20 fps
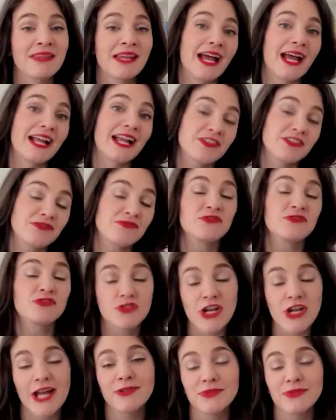And
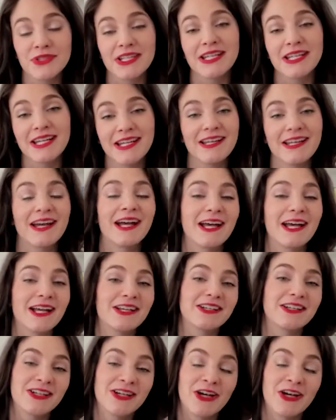generally,
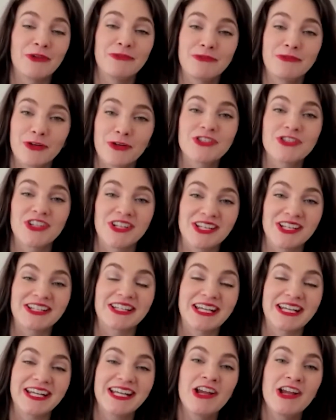
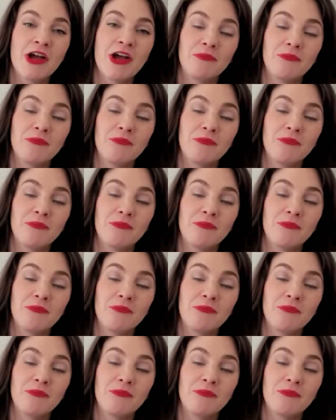unfortunately,